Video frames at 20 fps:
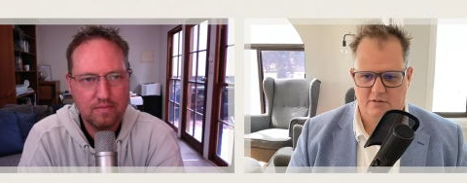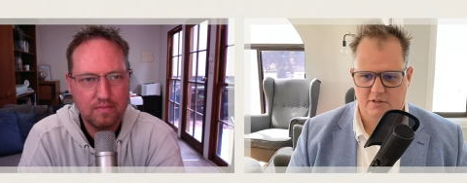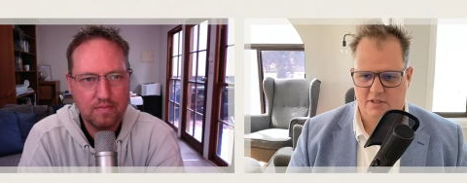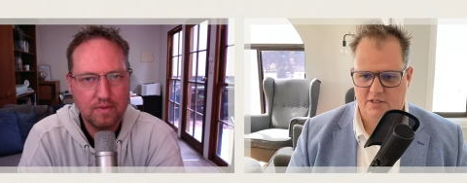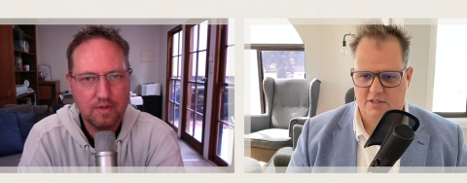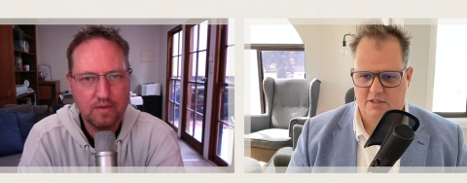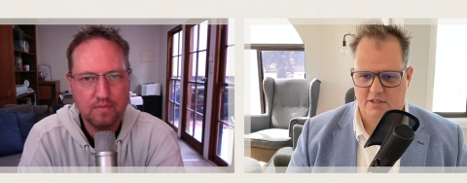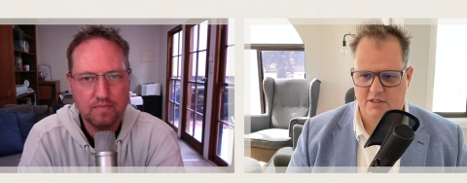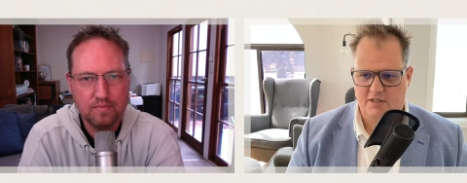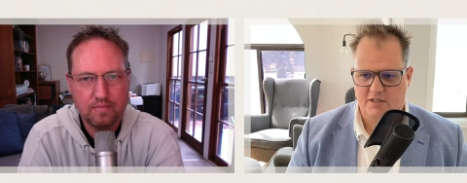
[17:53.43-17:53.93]

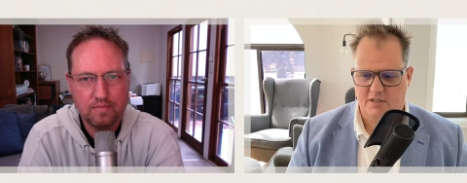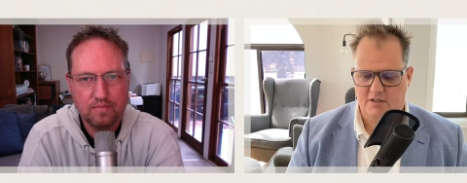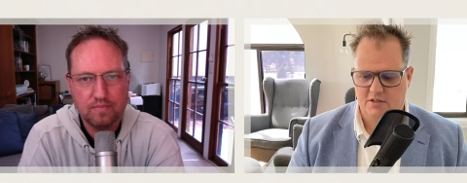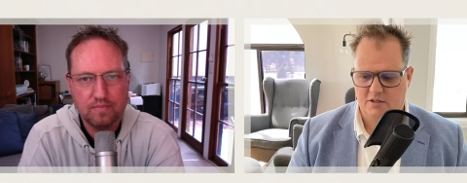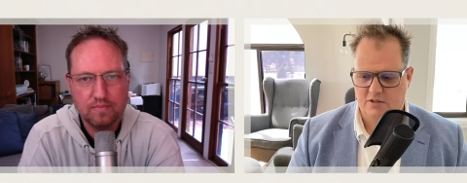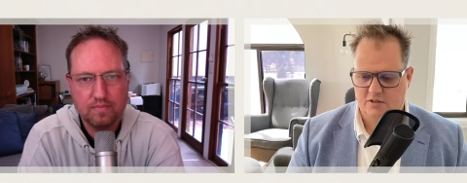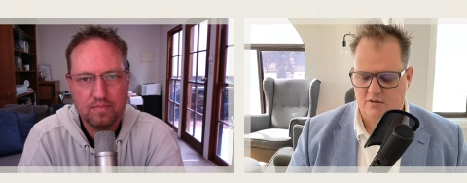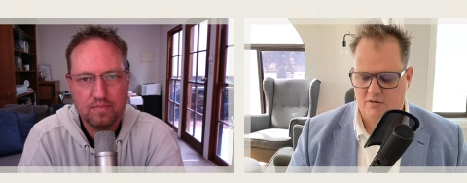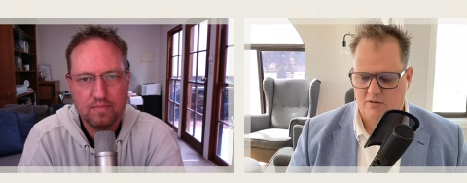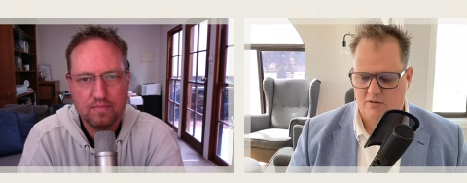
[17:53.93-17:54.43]
Speaker 1: Yes, yeah. this
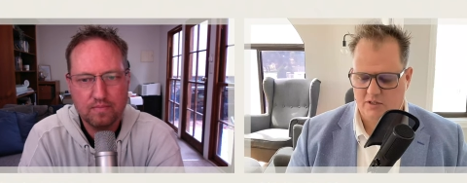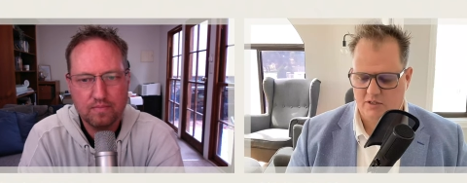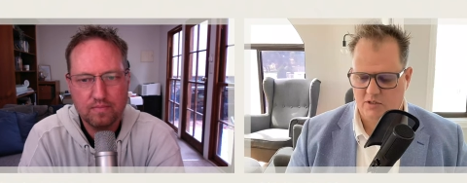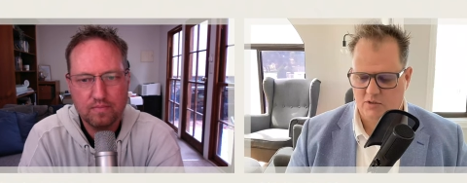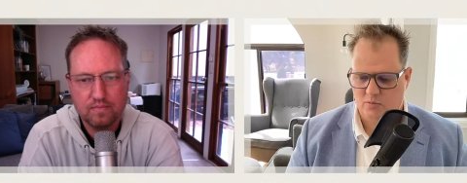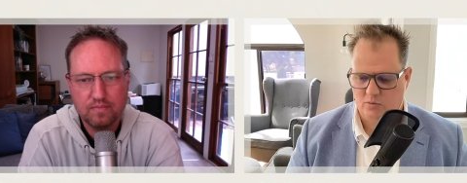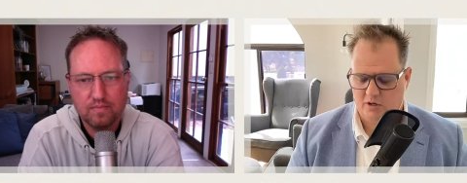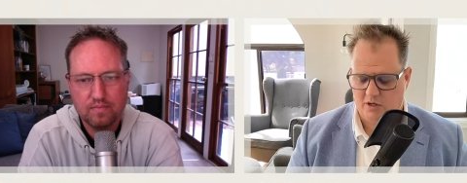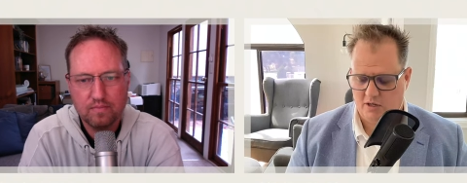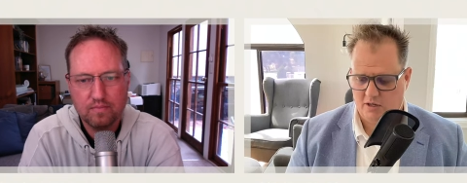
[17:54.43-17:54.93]
is this
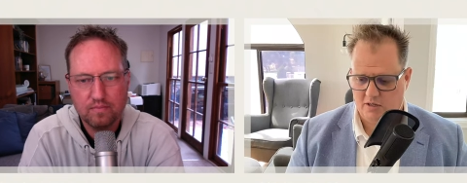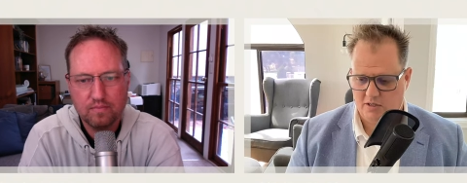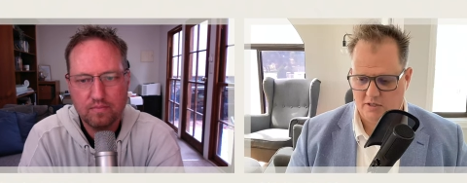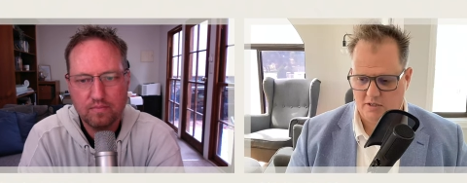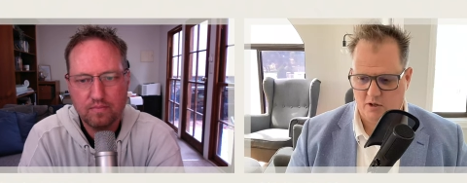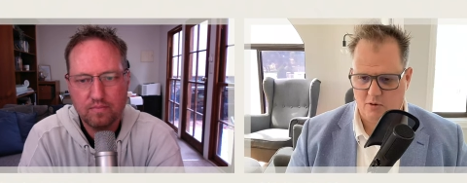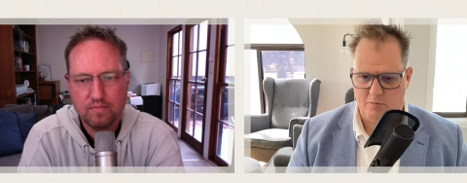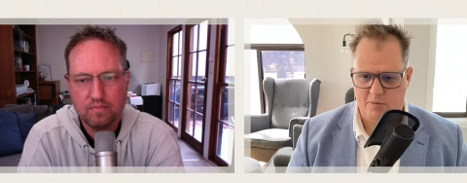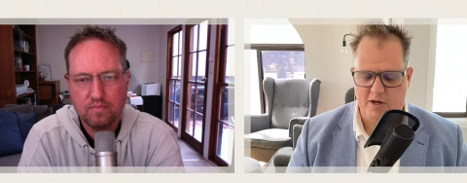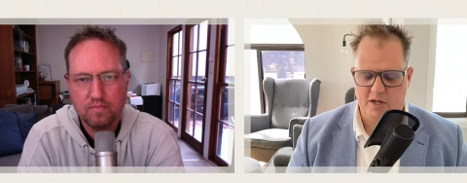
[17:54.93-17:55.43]
is where
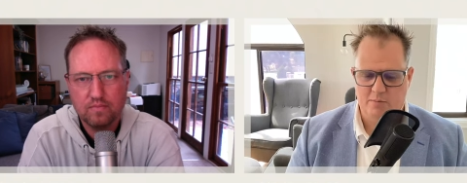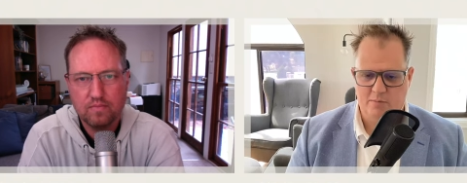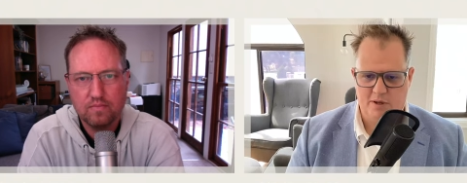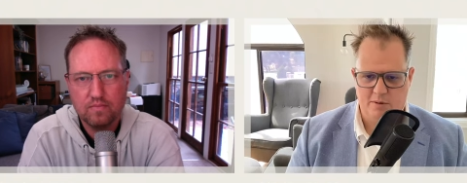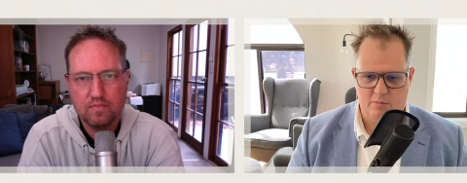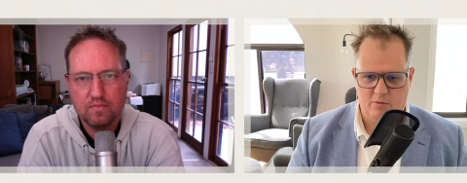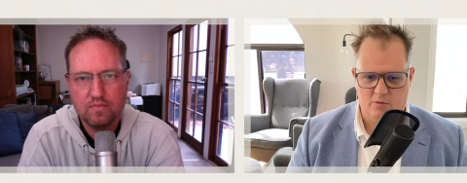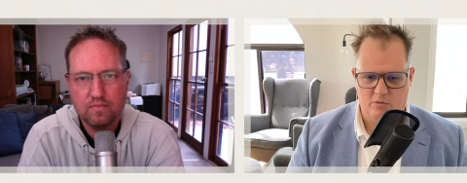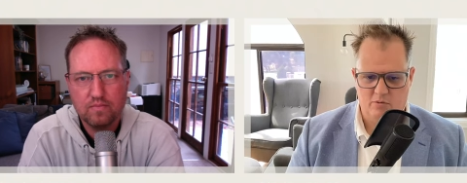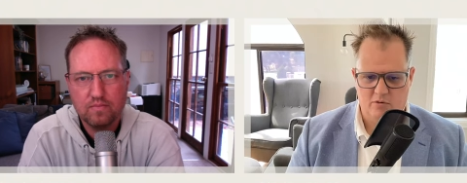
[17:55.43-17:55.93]
so many
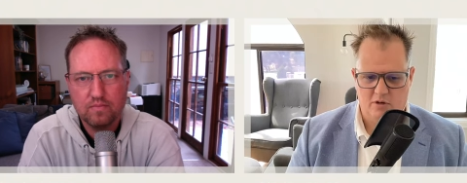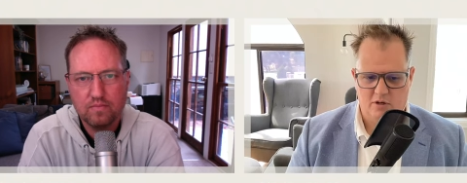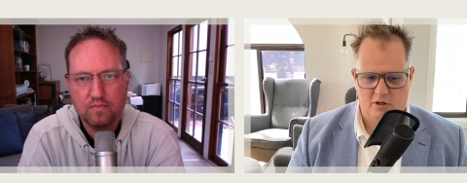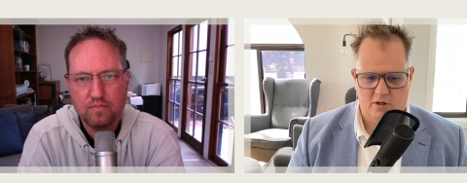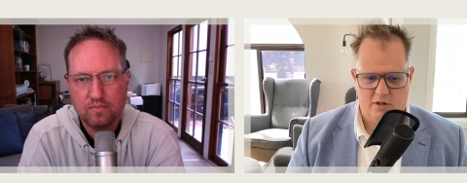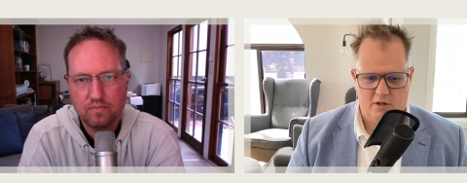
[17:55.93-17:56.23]
people